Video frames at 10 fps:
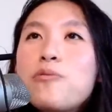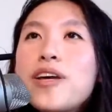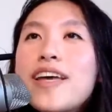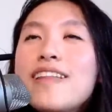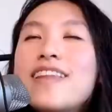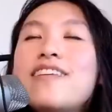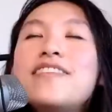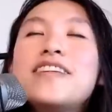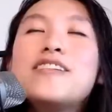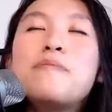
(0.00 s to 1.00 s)
we can live in
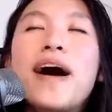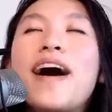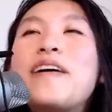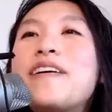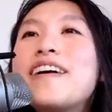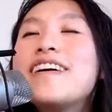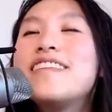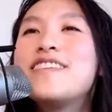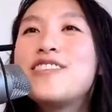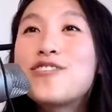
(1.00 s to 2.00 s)
this power and
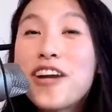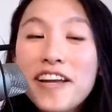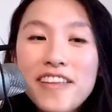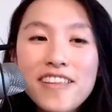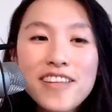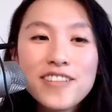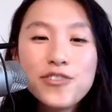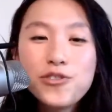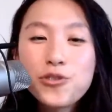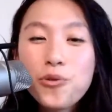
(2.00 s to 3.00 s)
this strength and this
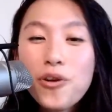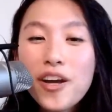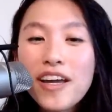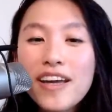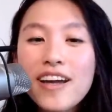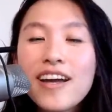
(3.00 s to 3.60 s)
joy,